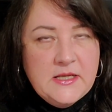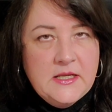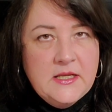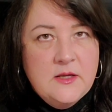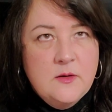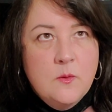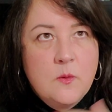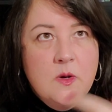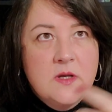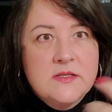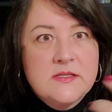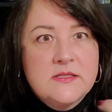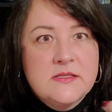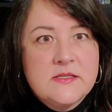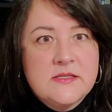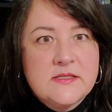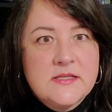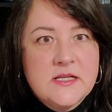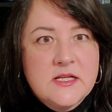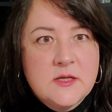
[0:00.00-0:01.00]
He wants to
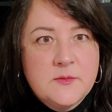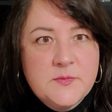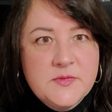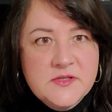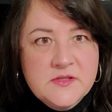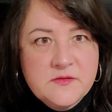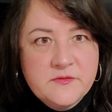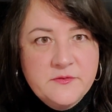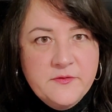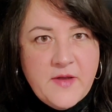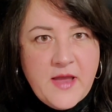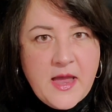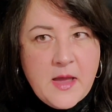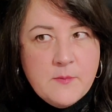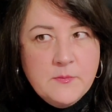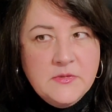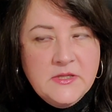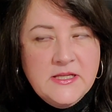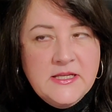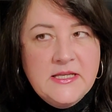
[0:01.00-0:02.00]
set up his
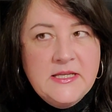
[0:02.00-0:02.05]
family.